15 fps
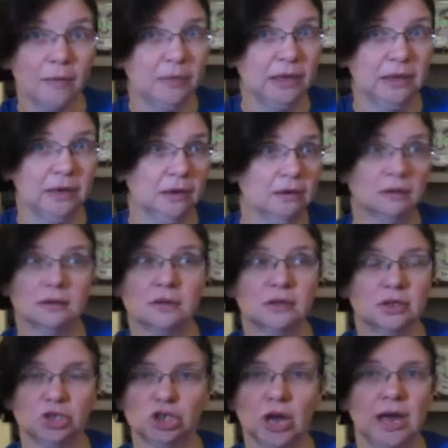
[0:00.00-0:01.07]

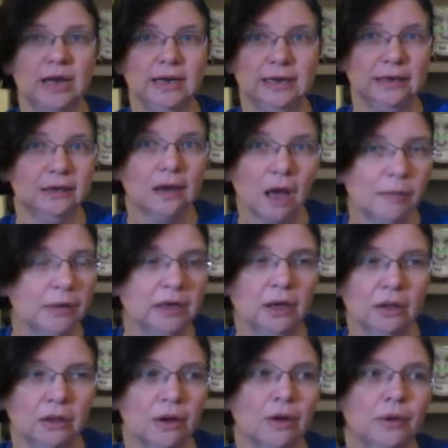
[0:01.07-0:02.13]
The Shining.
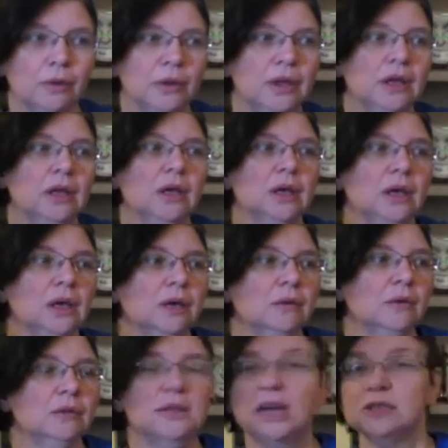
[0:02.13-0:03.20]
Hello.
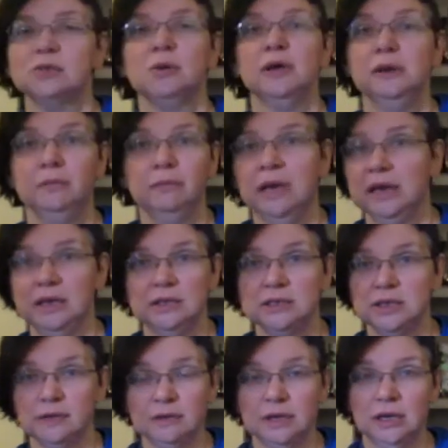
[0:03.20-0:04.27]
That's what made
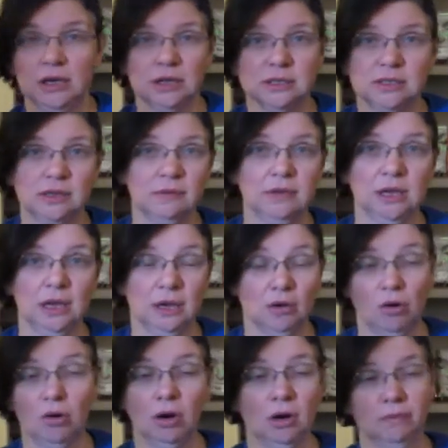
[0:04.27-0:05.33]
Stephen King,
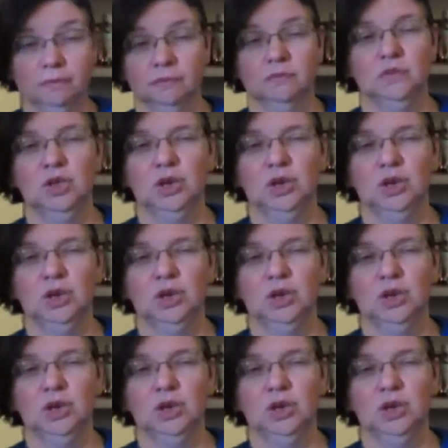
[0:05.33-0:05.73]
or,